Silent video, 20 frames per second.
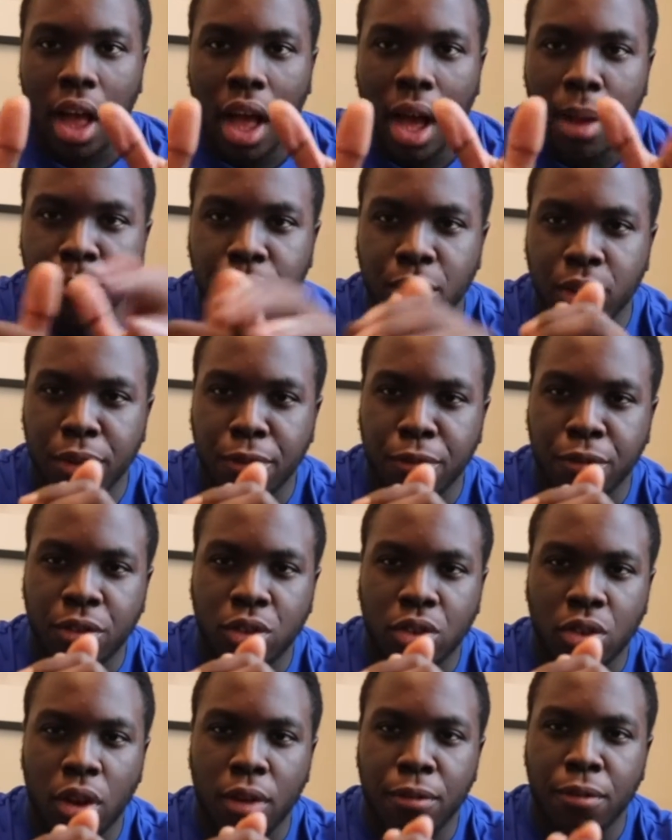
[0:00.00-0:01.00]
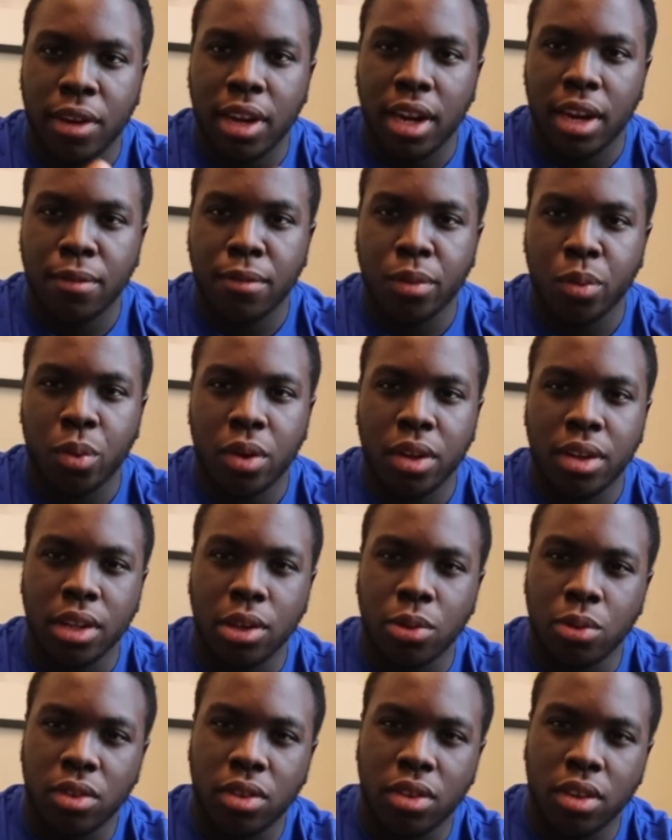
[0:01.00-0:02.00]
I'm very sorry for that, everyone.
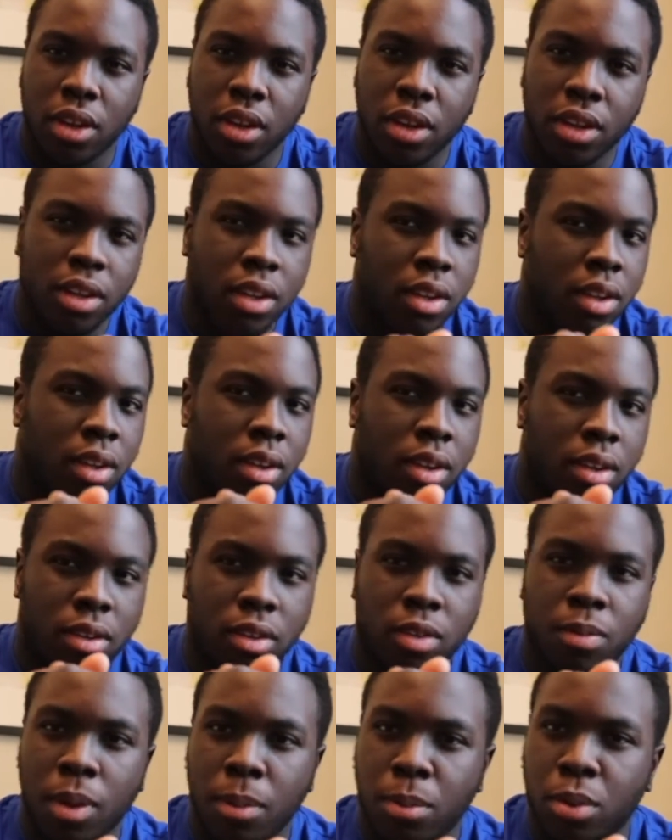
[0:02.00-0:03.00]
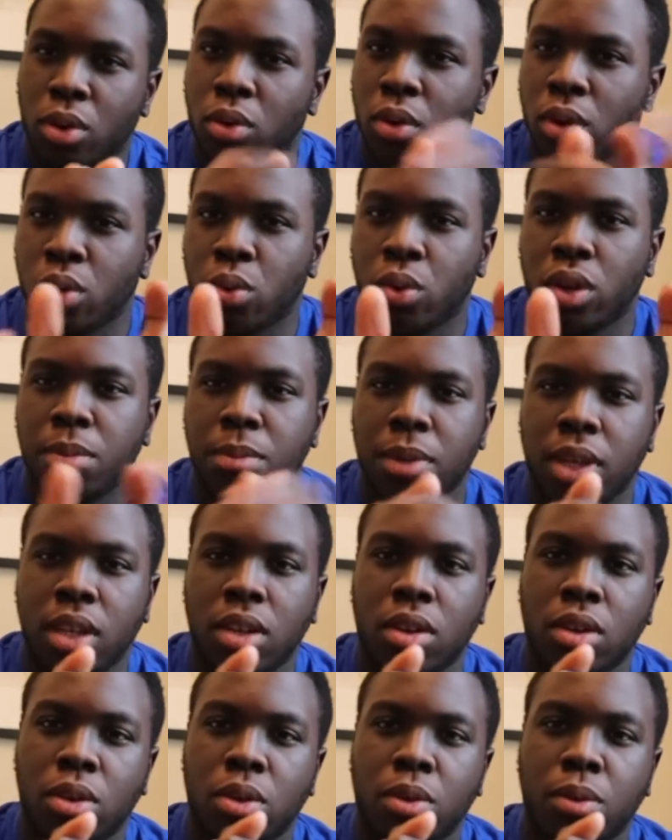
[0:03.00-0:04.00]
It was just my brother annoying me,
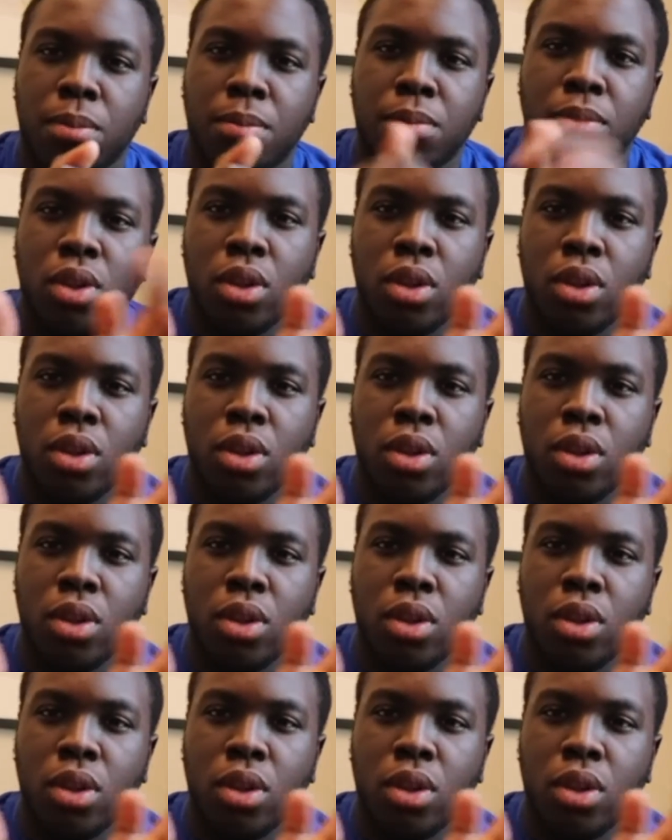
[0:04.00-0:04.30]
you know?